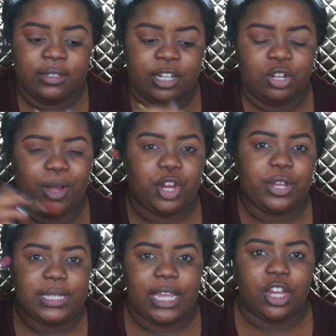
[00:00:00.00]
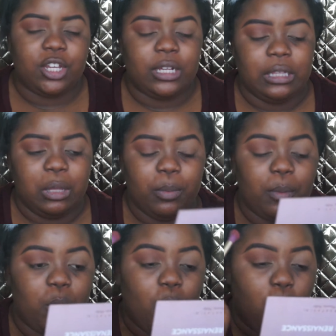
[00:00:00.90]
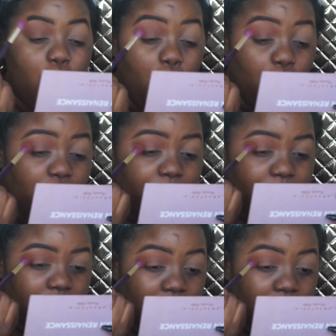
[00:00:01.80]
you know, my crease area a little bit more warm.